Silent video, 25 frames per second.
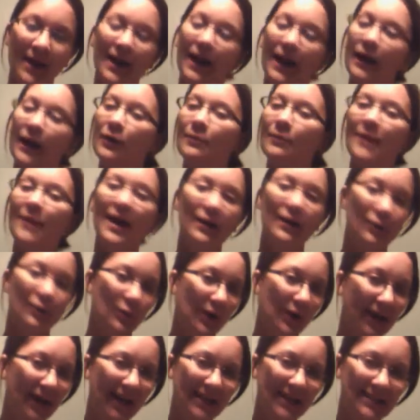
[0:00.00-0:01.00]
And no matter
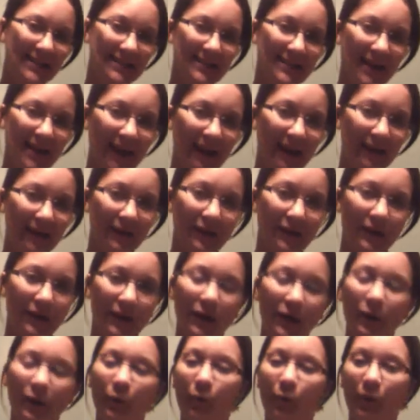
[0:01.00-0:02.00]
what I say
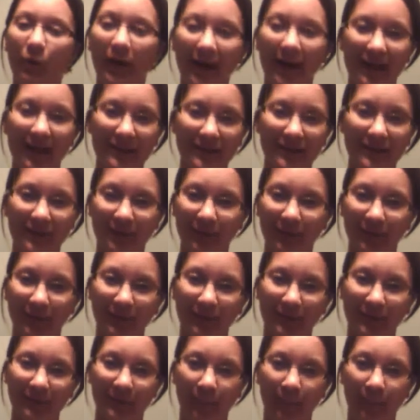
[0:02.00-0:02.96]
and what I do